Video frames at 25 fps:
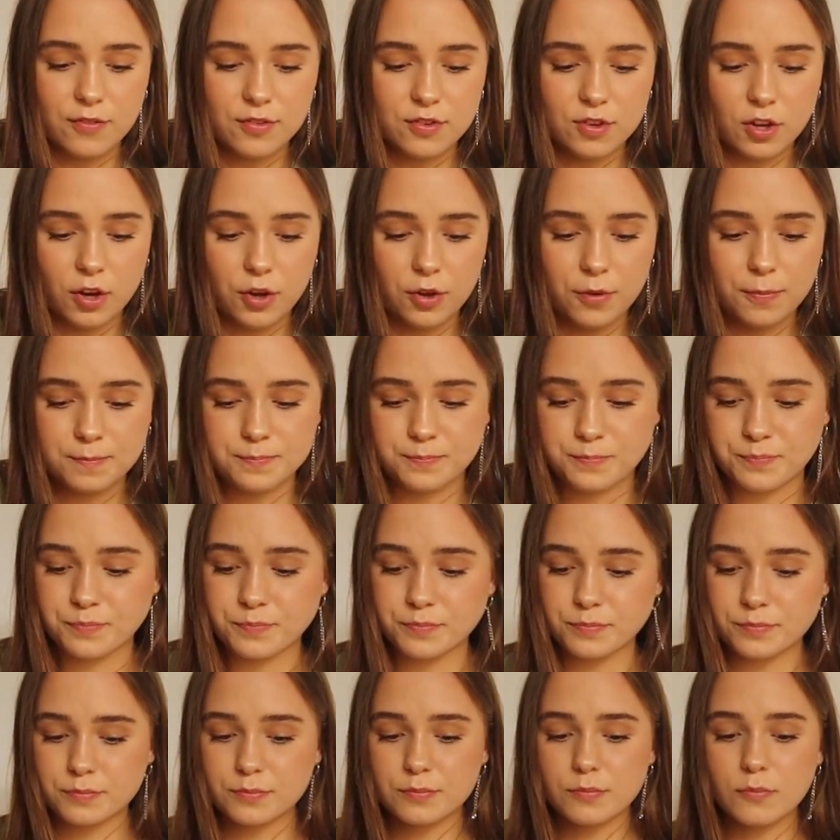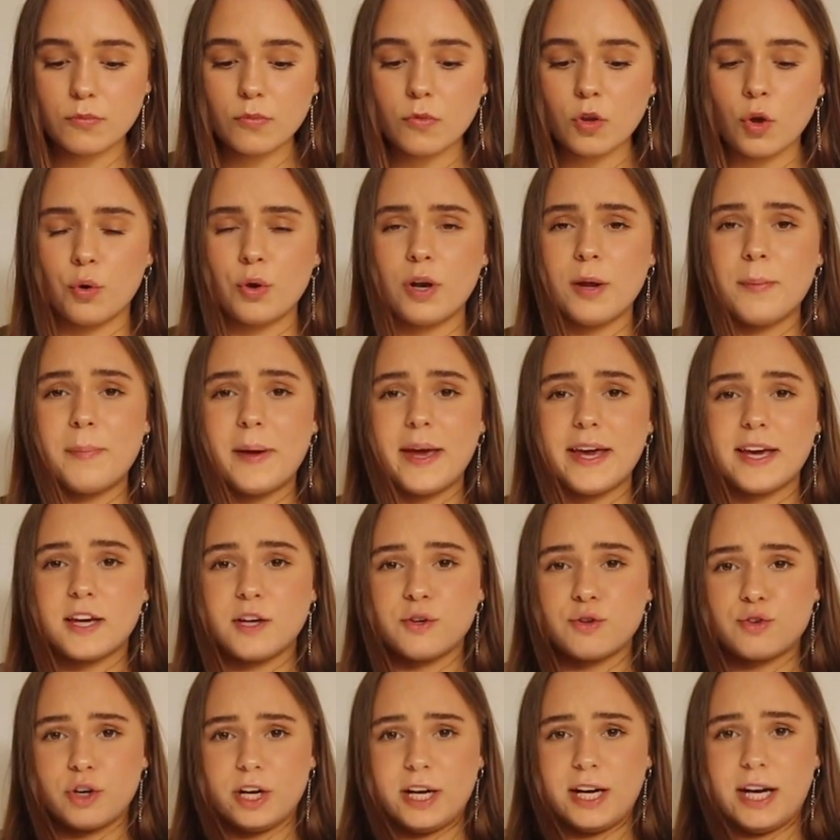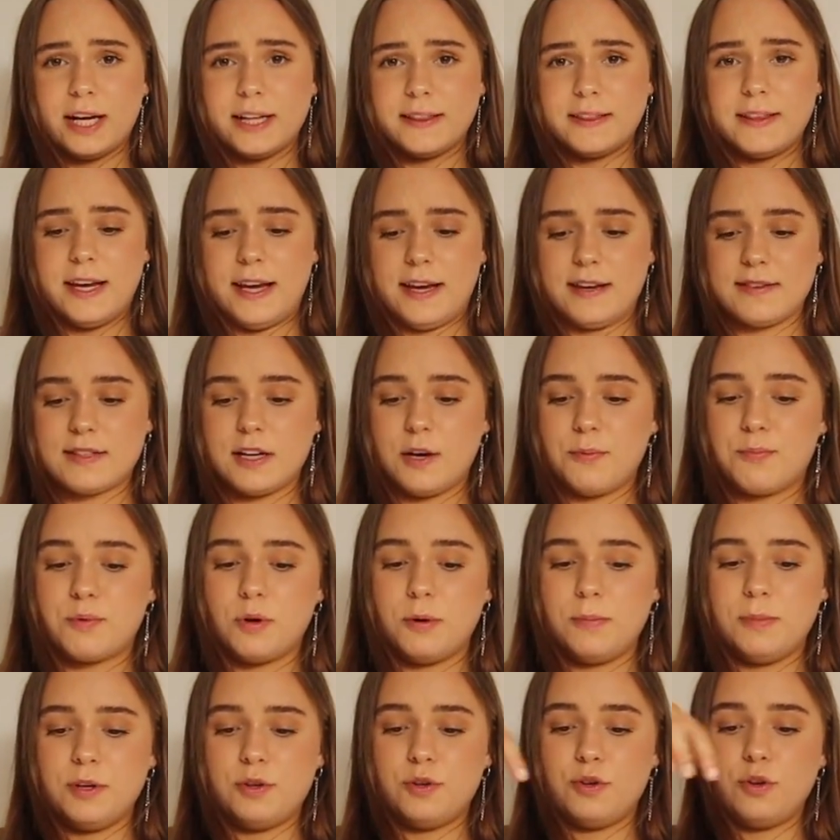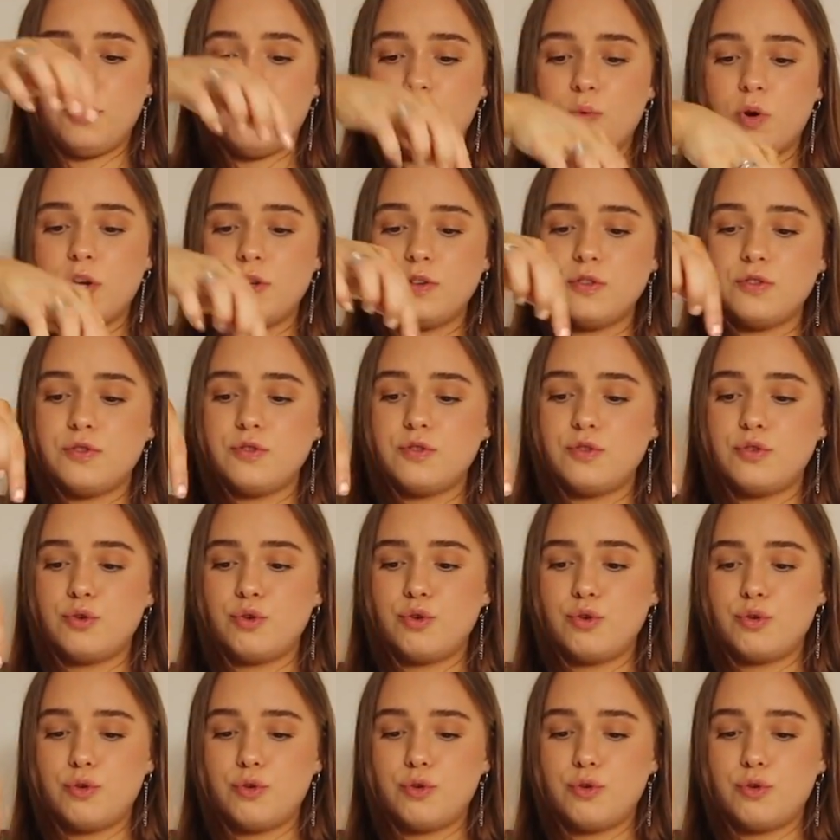So on a baking tray like this, I'll probably do 1,